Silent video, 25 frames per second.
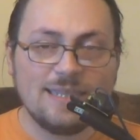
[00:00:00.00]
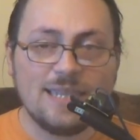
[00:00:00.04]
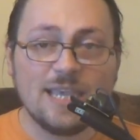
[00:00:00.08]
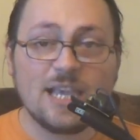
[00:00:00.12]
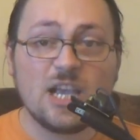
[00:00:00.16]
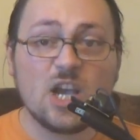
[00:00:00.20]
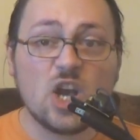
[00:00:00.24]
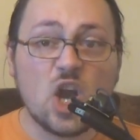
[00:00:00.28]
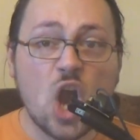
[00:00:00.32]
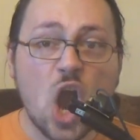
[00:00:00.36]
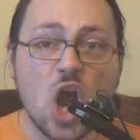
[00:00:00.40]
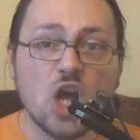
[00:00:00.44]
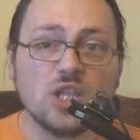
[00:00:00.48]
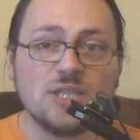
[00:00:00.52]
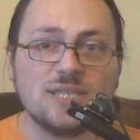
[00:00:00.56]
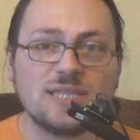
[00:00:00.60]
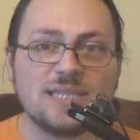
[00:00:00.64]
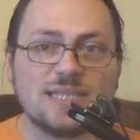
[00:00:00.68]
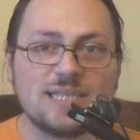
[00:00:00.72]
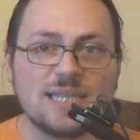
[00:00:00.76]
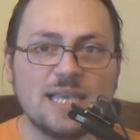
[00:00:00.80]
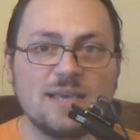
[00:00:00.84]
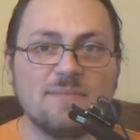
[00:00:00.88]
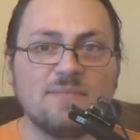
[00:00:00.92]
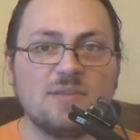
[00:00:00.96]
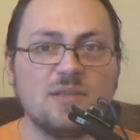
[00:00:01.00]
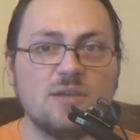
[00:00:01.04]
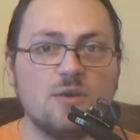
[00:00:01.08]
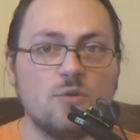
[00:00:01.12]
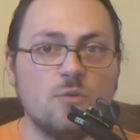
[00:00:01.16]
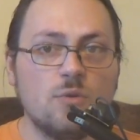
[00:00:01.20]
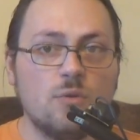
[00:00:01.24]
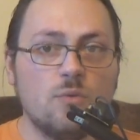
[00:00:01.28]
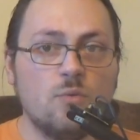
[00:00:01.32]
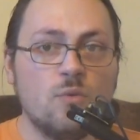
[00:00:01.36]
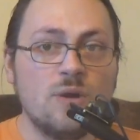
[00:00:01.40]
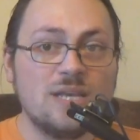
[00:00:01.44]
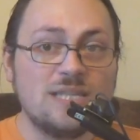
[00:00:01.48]
the concept
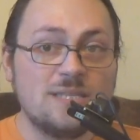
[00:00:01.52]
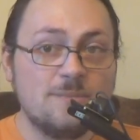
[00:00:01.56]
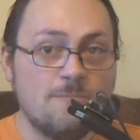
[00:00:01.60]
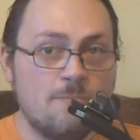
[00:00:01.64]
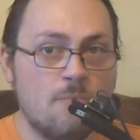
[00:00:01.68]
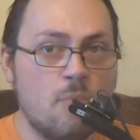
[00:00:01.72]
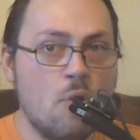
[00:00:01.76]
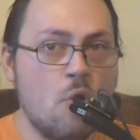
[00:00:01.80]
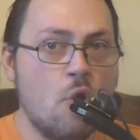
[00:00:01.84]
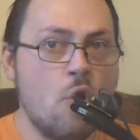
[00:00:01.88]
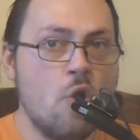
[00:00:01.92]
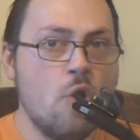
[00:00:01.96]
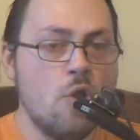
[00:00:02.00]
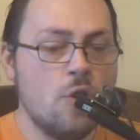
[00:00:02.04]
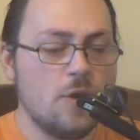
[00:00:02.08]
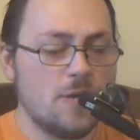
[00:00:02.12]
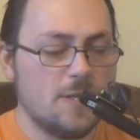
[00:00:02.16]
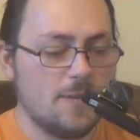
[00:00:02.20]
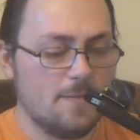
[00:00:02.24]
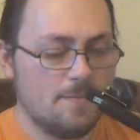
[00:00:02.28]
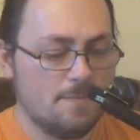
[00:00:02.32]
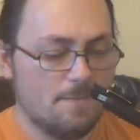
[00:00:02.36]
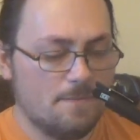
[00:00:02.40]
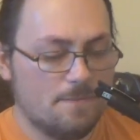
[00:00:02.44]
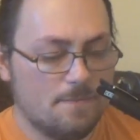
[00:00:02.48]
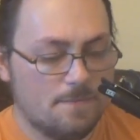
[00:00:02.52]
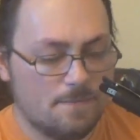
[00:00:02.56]
was born.